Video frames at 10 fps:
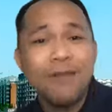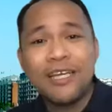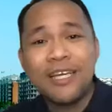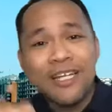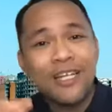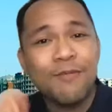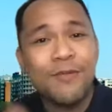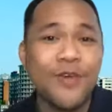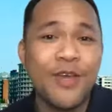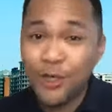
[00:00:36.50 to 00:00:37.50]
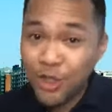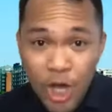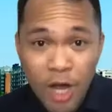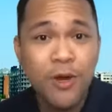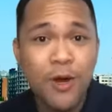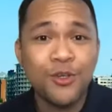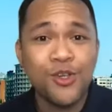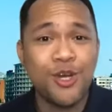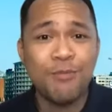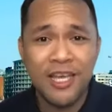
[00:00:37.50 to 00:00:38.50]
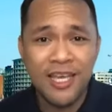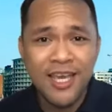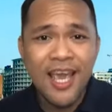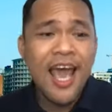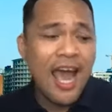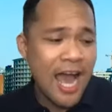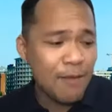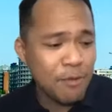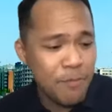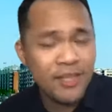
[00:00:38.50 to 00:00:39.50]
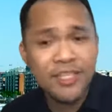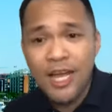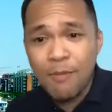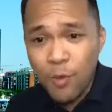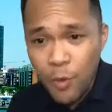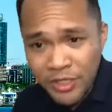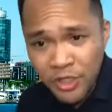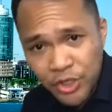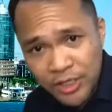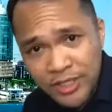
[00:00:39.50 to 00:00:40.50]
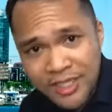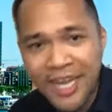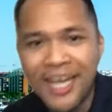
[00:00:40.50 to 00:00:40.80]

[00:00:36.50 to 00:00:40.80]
be interviewing your job coach, Germany. I prepared some questions